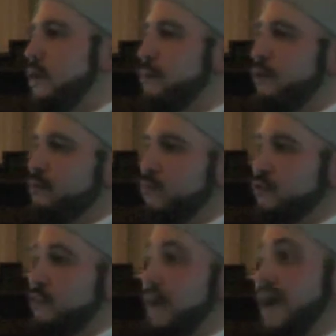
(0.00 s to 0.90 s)
both
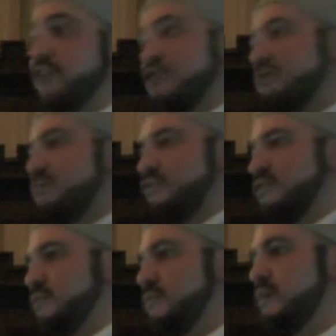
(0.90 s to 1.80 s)
Muslim and
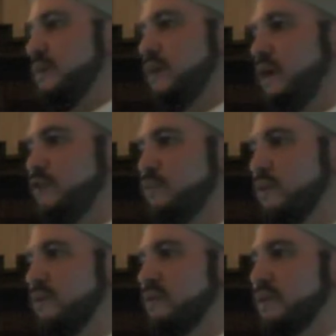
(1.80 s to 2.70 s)
non-Muslim as
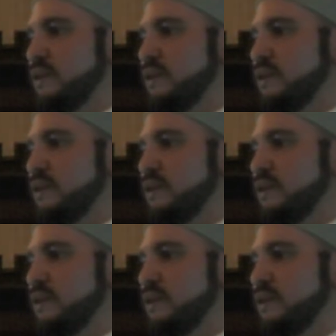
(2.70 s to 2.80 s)
well.